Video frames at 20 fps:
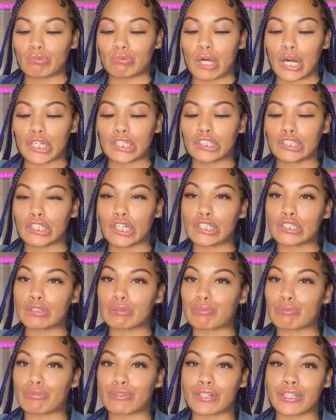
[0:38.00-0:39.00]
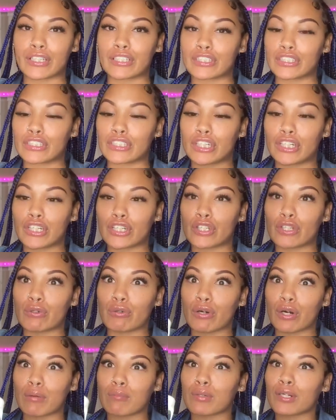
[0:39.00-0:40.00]
I just got some lunch and
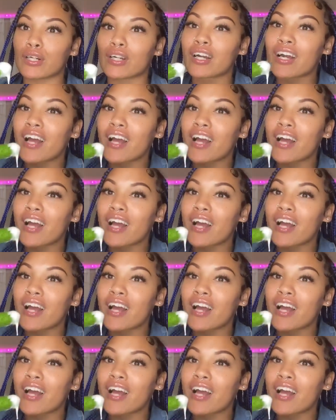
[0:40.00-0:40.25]
cucumber.